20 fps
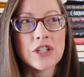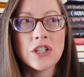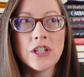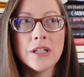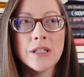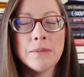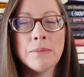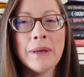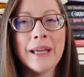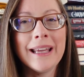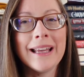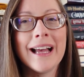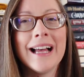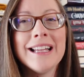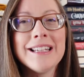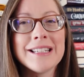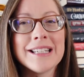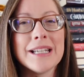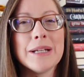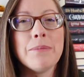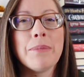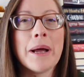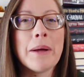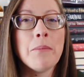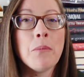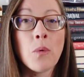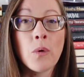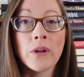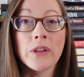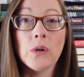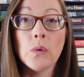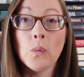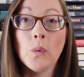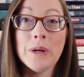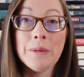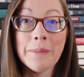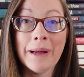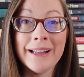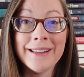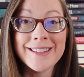she's being hunted by more than
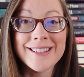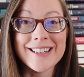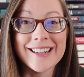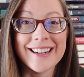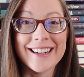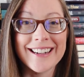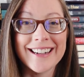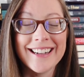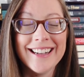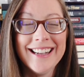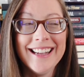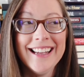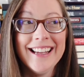one monster.